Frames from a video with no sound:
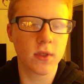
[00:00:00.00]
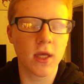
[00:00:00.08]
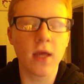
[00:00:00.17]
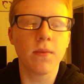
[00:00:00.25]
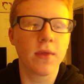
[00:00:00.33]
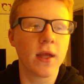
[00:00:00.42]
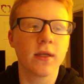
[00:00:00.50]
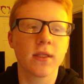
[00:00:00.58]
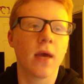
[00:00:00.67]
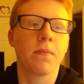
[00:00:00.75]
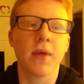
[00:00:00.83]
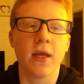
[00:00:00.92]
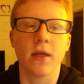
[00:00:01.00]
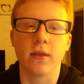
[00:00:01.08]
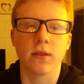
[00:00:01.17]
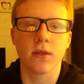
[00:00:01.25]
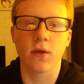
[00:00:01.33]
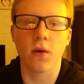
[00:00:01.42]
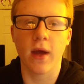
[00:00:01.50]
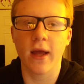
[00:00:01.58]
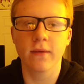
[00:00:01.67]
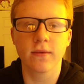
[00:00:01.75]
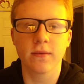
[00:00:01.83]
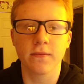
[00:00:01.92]
keep things at peace, you know,
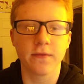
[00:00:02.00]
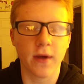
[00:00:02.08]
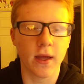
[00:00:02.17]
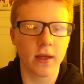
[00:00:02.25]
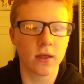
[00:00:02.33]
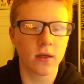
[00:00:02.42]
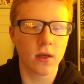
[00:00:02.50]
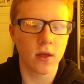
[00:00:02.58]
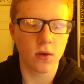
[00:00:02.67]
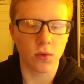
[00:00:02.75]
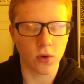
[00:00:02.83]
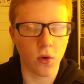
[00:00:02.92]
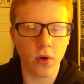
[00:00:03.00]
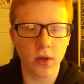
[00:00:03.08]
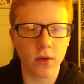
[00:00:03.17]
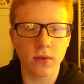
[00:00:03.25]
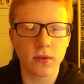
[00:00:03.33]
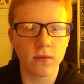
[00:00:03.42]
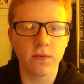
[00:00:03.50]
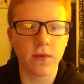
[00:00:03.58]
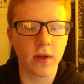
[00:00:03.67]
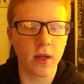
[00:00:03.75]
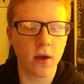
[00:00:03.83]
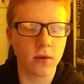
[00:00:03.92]
have some fun, record YouTube
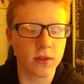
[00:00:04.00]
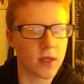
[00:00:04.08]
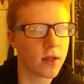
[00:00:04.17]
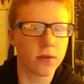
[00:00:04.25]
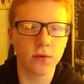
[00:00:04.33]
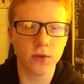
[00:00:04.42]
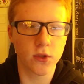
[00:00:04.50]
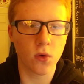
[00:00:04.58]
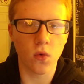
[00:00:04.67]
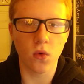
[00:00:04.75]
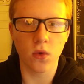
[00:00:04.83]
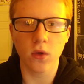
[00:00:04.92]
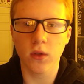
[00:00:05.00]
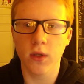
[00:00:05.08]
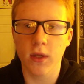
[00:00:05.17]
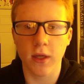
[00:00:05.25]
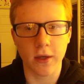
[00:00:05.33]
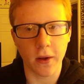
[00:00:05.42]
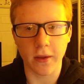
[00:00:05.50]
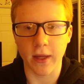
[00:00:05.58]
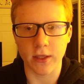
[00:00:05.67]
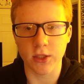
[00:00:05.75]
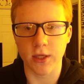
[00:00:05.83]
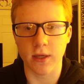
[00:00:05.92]
videos, get through school, and all
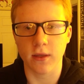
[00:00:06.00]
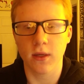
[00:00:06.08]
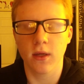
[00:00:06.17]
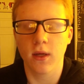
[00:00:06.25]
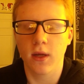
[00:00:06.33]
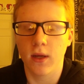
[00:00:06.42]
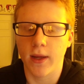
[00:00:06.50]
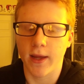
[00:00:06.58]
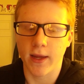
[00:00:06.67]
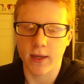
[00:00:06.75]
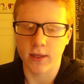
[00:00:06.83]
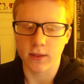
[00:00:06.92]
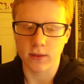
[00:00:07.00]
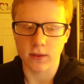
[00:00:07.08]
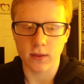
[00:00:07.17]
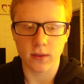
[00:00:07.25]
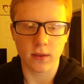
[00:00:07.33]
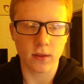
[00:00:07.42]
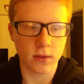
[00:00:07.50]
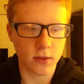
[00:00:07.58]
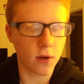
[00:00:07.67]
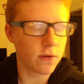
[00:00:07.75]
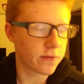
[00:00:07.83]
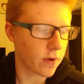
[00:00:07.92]
that shit. And
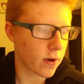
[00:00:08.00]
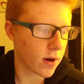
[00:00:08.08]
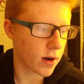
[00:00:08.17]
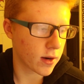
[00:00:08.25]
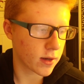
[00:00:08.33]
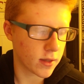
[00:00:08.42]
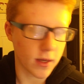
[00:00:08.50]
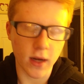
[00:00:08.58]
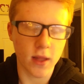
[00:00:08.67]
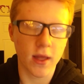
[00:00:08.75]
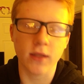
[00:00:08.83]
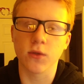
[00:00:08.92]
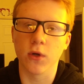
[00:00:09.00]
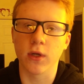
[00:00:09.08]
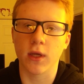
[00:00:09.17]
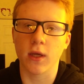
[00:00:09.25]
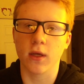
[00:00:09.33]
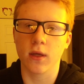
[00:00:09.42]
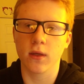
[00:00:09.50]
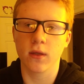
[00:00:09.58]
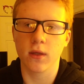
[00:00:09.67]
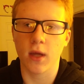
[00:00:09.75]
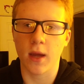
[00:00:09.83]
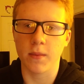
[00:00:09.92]
so far, none of that's working.
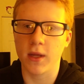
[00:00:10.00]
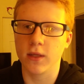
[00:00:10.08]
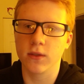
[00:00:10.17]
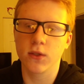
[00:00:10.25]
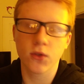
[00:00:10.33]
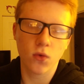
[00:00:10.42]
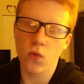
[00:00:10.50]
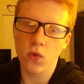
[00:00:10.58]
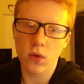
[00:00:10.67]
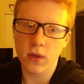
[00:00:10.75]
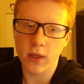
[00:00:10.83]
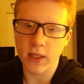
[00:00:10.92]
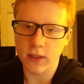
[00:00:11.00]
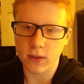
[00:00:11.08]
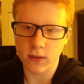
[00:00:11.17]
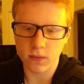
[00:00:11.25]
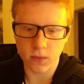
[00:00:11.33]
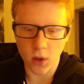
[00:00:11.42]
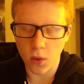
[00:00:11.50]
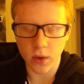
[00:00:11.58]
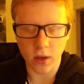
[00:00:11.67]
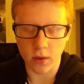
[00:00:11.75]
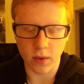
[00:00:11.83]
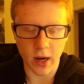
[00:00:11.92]
I mean, school, it's
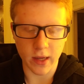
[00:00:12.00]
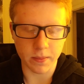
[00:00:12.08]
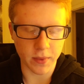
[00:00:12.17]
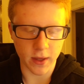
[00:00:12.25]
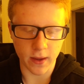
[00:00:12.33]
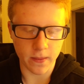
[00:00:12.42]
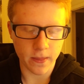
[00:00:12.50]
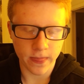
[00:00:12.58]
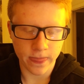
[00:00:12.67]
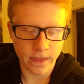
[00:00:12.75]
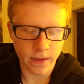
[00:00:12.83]
going all right, but